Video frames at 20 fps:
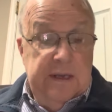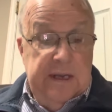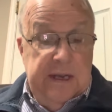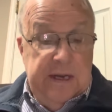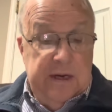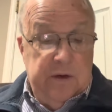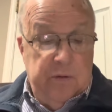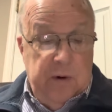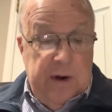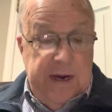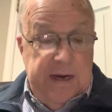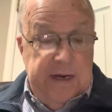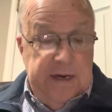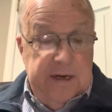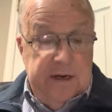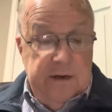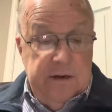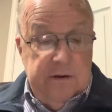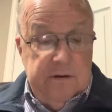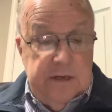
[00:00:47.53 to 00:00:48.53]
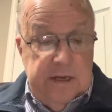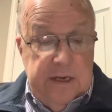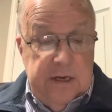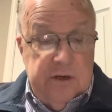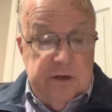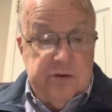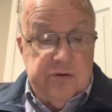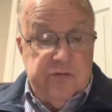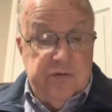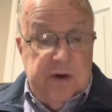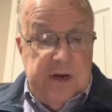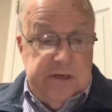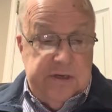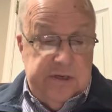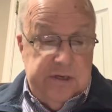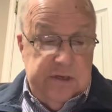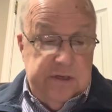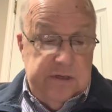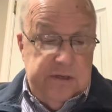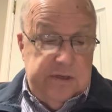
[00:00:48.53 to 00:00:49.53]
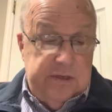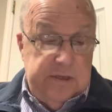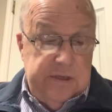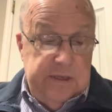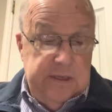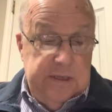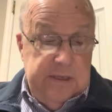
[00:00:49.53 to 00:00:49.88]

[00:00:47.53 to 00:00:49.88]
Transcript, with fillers: and great il- illustrations.